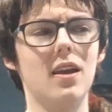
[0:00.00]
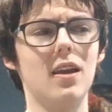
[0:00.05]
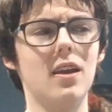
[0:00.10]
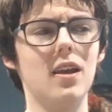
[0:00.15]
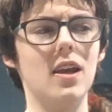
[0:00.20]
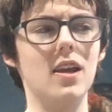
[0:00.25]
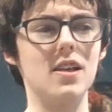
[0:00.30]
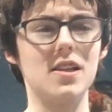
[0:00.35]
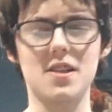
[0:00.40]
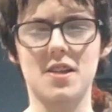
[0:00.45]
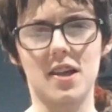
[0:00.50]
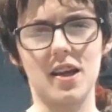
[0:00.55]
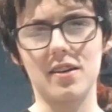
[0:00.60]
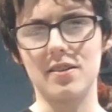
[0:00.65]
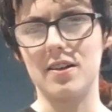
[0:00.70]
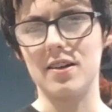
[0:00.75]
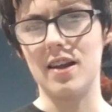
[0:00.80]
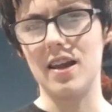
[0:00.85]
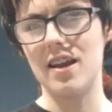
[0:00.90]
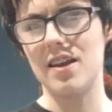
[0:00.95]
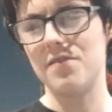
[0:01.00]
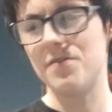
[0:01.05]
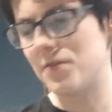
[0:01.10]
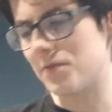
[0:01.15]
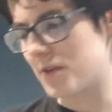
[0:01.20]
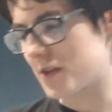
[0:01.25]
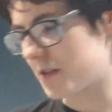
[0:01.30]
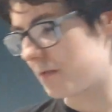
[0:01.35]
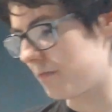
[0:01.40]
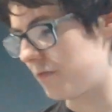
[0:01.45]
in Scandinavia
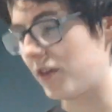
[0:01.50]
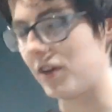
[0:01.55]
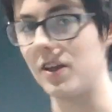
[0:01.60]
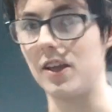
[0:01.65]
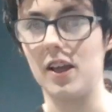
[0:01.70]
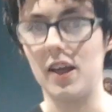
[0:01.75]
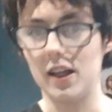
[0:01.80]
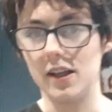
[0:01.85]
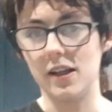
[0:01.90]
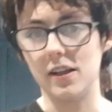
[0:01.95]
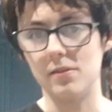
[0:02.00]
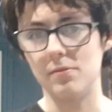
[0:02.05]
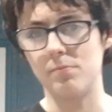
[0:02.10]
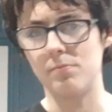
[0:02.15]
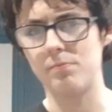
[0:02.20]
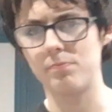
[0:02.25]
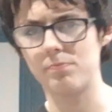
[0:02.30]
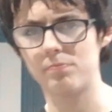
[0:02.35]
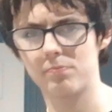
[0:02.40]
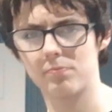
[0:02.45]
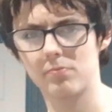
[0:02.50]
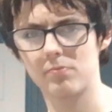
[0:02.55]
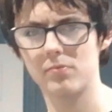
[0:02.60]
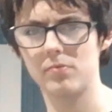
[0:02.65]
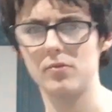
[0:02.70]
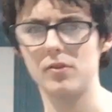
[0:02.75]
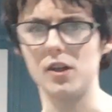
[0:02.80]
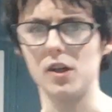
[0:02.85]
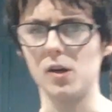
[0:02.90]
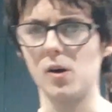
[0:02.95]
or something, killing,
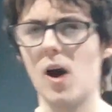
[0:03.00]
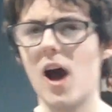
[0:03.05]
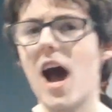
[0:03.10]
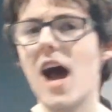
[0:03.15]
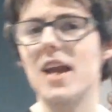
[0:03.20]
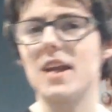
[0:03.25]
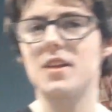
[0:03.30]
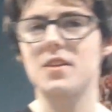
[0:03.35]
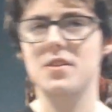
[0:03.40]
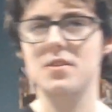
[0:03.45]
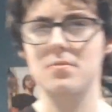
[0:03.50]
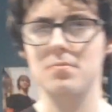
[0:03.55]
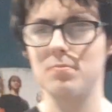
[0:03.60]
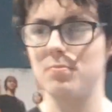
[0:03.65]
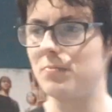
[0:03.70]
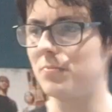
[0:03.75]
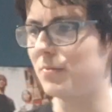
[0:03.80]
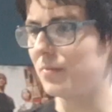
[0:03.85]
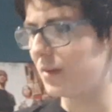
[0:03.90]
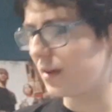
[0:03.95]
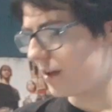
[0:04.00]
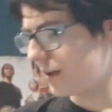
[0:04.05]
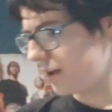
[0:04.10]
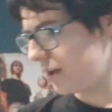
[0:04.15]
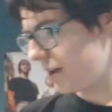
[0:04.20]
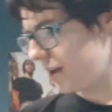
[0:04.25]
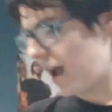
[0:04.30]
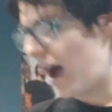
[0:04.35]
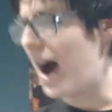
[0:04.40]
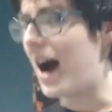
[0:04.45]
ice
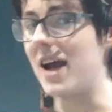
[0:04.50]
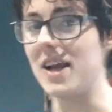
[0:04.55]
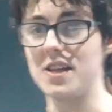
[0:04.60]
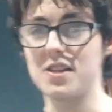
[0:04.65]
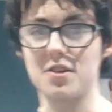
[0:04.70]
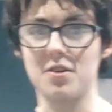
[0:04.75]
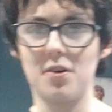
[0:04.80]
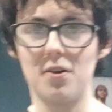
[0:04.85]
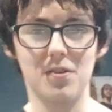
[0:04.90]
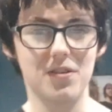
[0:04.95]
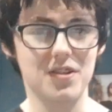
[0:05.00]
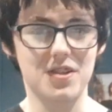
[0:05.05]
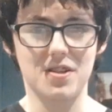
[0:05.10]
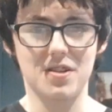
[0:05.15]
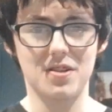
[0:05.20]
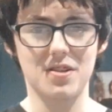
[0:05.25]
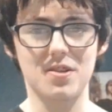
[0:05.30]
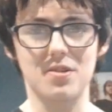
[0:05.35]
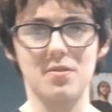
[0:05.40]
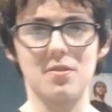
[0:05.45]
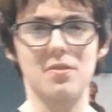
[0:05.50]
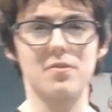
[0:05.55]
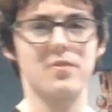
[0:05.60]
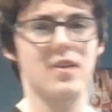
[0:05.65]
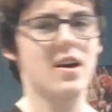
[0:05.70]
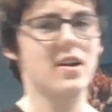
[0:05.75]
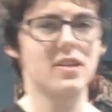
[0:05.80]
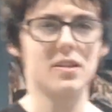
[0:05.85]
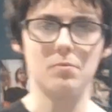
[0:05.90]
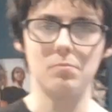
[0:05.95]
gods and stuff.
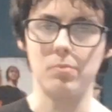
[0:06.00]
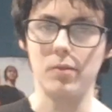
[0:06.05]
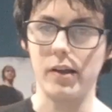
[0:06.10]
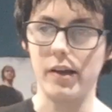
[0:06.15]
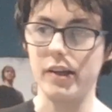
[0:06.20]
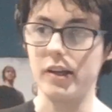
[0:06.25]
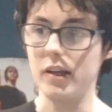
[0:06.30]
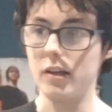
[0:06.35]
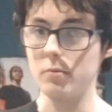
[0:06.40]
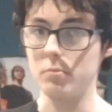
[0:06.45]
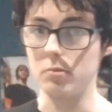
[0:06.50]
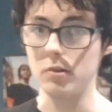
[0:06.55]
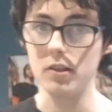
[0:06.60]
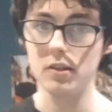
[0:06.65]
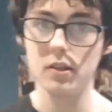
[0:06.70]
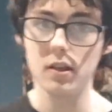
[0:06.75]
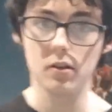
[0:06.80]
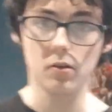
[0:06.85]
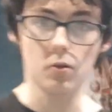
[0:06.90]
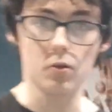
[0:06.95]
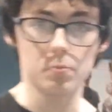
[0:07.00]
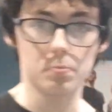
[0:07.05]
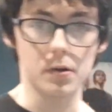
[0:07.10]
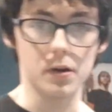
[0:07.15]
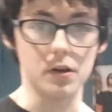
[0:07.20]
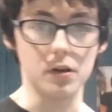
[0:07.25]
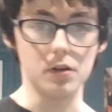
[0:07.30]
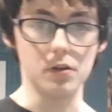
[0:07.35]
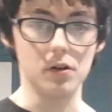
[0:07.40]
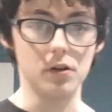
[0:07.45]
I didn't play it, but it did look
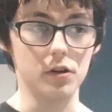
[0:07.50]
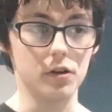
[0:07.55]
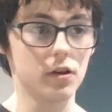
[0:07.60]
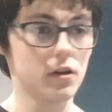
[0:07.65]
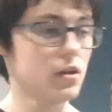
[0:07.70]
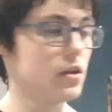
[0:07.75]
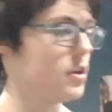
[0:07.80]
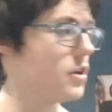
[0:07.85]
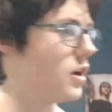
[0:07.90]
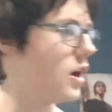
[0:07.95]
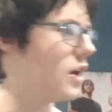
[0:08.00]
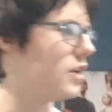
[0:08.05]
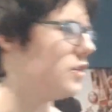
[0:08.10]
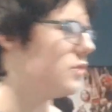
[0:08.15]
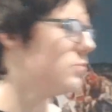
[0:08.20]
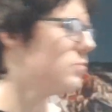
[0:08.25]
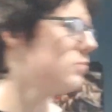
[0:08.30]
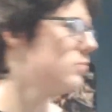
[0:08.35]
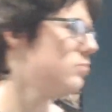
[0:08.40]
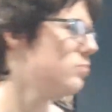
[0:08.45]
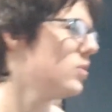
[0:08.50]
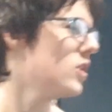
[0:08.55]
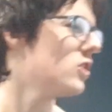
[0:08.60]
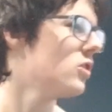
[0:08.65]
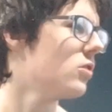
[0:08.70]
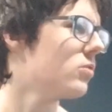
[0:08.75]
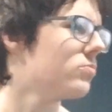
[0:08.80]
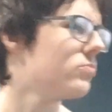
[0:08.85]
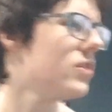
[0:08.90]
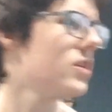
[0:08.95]
pretty good. And we
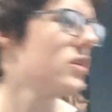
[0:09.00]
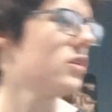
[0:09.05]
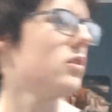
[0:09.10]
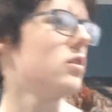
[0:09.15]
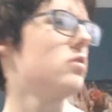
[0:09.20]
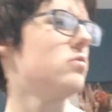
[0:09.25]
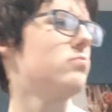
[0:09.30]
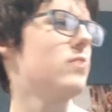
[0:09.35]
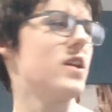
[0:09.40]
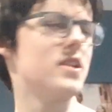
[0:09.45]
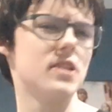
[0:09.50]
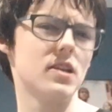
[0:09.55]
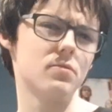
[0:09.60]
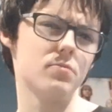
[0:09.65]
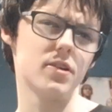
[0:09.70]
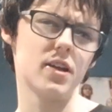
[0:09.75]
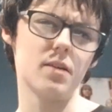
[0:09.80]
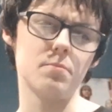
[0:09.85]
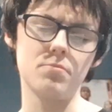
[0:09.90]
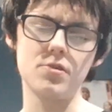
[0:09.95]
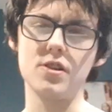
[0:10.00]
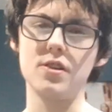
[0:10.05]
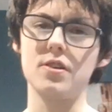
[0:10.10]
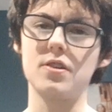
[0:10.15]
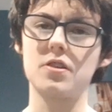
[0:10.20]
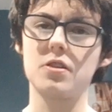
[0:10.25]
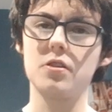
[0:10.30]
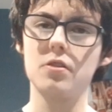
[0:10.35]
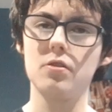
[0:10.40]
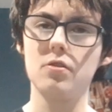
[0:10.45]
got Red Dead Redemption
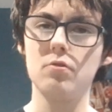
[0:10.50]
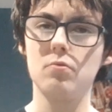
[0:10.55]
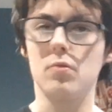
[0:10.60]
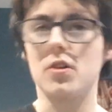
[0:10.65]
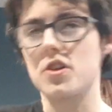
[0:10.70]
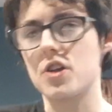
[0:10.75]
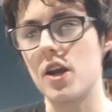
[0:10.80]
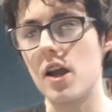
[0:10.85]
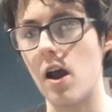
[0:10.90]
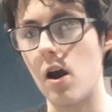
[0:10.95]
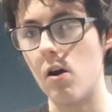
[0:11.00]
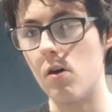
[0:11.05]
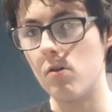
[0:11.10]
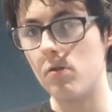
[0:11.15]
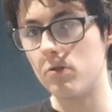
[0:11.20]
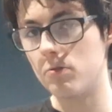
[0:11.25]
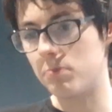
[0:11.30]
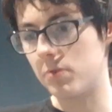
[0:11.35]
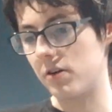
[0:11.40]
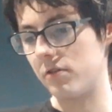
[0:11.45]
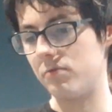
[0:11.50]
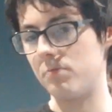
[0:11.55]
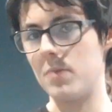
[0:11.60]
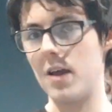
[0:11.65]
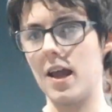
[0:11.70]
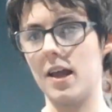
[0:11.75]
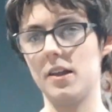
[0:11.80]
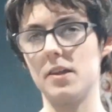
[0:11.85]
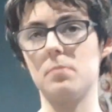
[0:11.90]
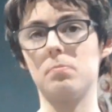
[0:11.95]
2, which I own, but I've
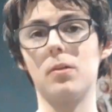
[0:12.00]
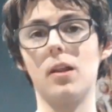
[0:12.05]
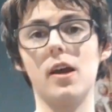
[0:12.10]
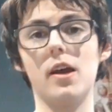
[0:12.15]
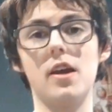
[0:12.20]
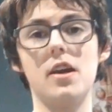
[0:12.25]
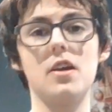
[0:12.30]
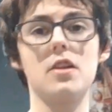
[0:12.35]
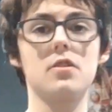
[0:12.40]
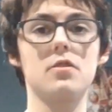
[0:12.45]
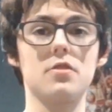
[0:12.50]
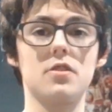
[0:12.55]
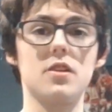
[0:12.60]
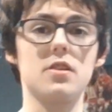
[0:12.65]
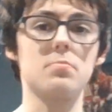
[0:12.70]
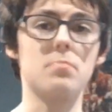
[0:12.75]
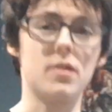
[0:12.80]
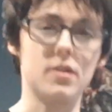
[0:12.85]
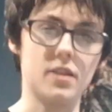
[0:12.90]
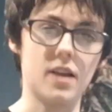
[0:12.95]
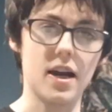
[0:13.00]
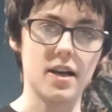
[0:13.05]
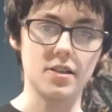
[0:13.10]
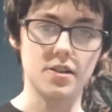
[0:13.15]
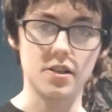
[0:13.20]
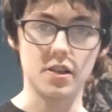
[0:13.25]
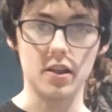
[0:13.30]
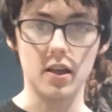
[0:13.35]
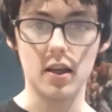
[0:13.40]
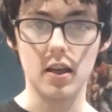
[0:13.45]
barely played because it's my
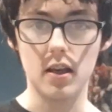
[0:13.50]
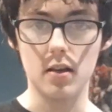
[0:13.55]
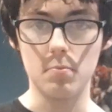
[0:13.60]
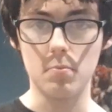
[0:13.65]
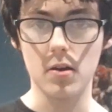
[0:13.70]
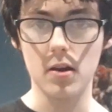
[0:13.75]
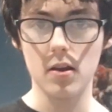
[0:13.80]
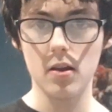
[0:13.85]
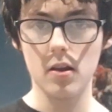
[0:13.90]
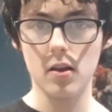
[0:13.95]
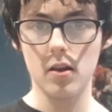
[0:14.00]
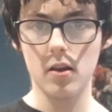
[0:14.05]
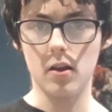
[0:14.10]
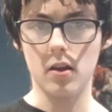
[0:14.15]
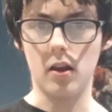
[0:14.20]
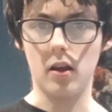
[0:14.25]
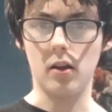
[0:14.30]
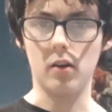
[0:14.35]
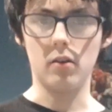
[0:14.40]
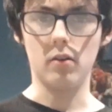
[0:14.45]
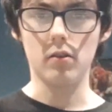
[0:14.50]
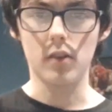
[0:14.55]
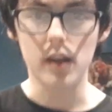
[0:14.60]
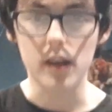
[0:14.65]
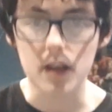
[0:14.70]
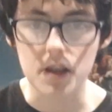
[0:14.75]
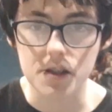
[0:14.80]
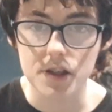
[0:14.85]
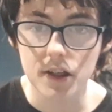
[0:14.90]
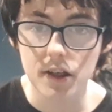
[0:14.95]
dad's game. And like
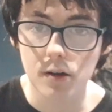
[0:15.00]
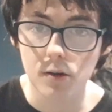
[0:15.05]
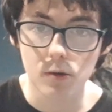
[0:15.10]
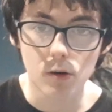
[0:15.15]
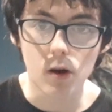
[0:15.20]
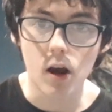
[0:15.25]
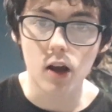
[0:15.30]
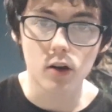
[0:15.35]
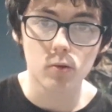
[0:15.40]
I said, I